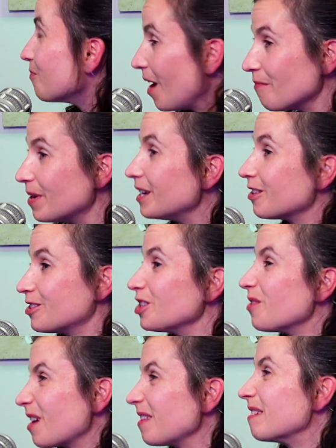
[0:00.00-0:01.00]
I've been here
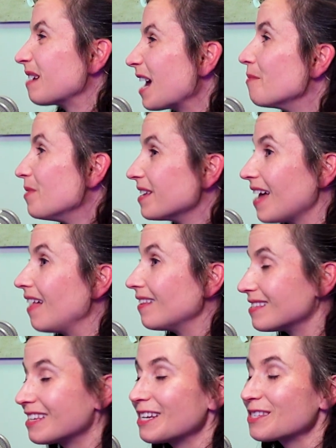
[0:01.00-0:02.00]
too, and kind of being that
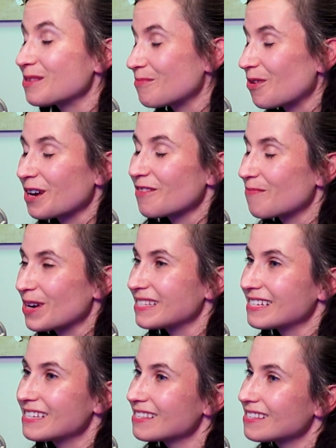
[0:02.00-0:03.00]
listening, supportive
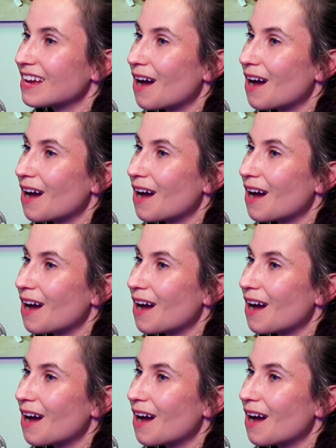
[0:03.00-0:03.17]
presence.